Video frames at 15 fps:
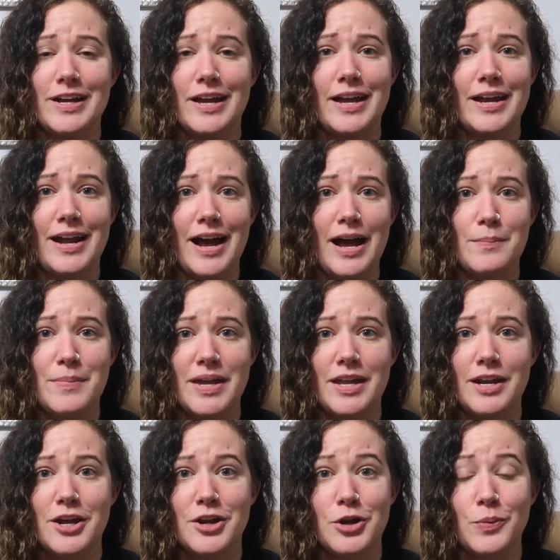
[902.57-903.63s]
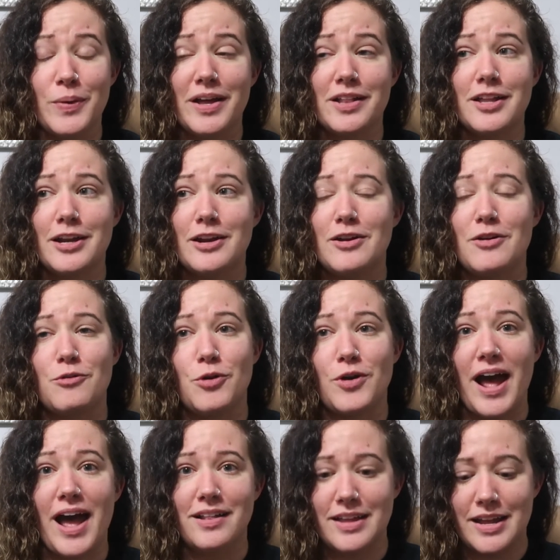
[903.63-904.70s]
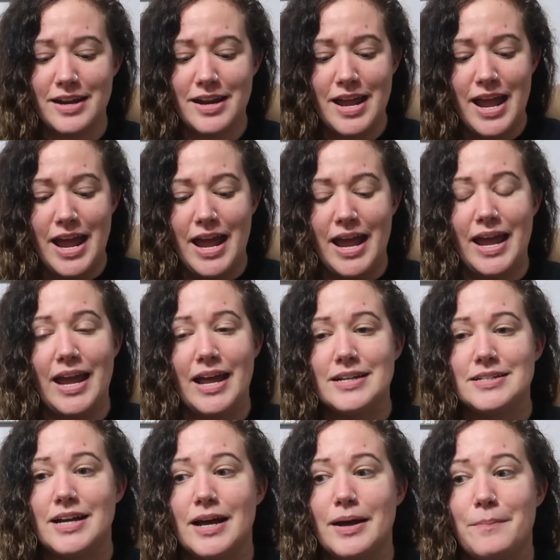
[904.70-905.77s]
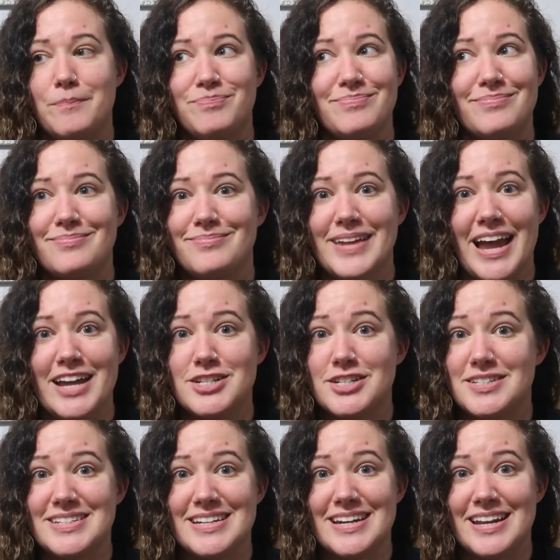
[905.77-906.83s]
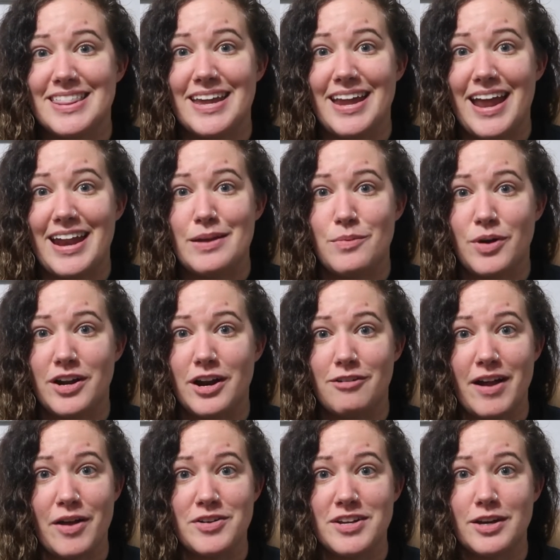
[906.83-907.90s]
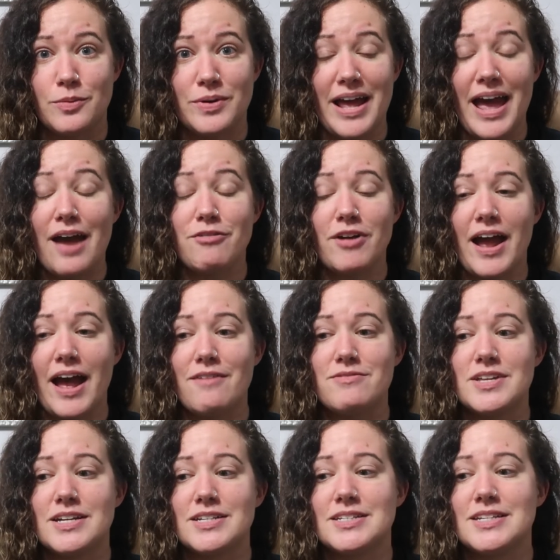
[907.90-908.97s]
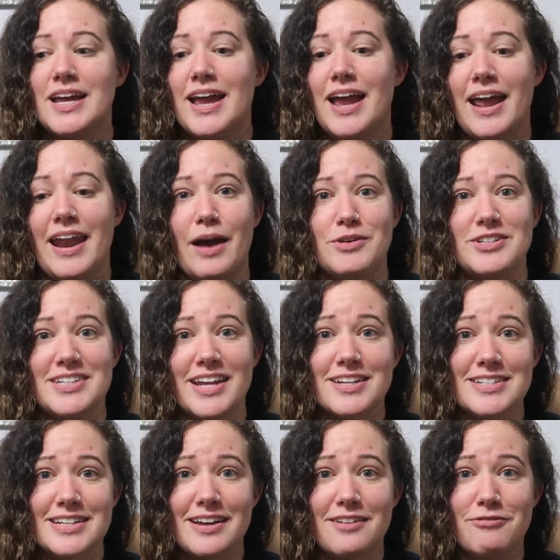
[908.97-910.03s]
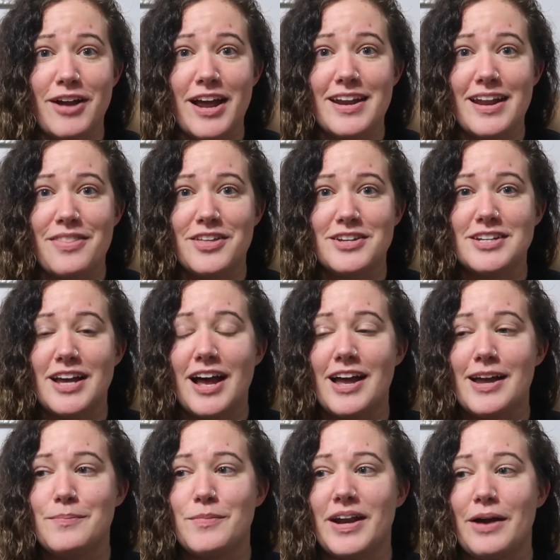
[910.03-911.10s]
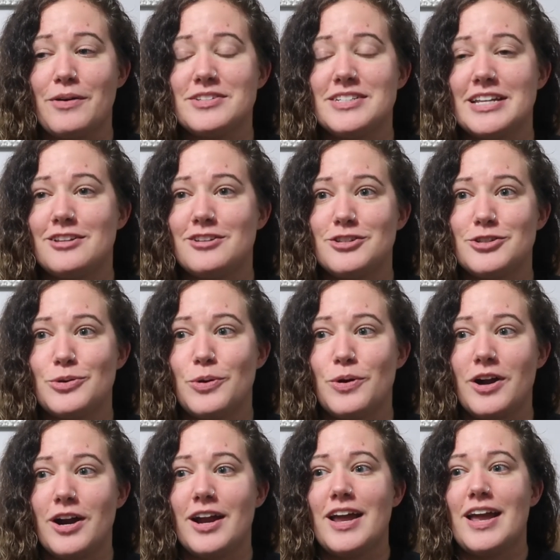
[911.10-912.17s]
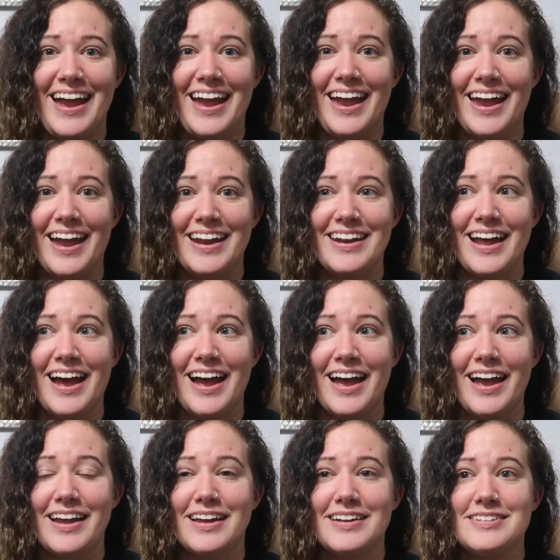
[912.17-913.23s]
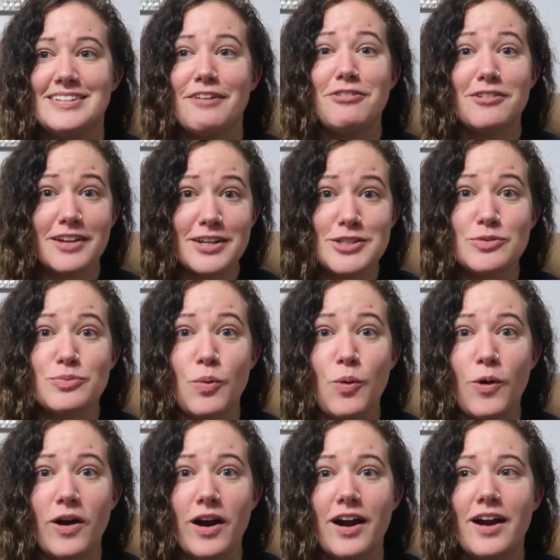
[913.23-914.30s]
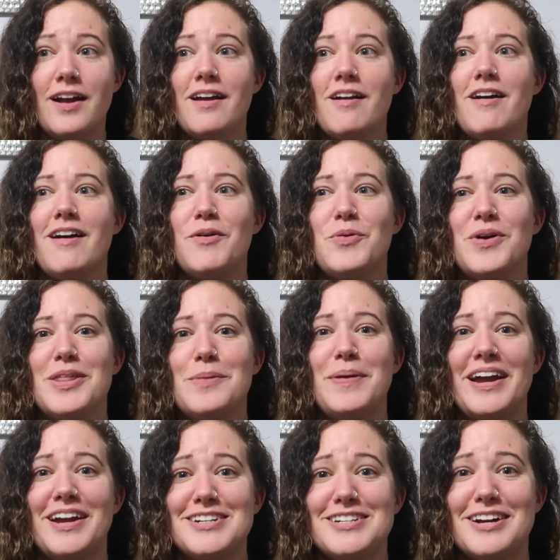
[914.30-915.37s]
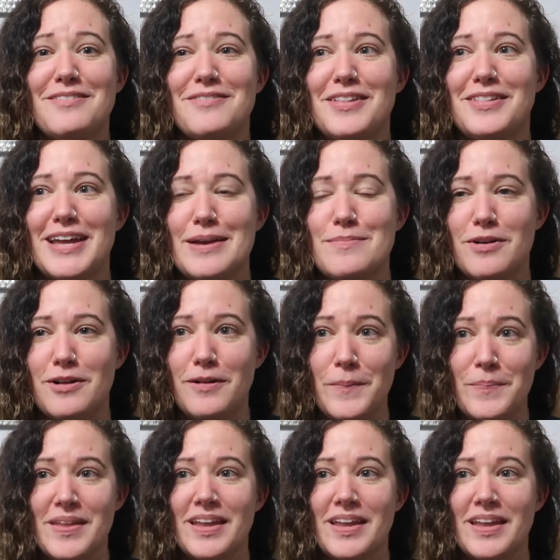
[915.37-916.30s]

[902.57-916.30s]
and I'm in New England, Rhode Island. And I just didn't think anyone around here would ever have this. And I was texting a friend at the time when I was in the store, and I definitely swore with a picture of the label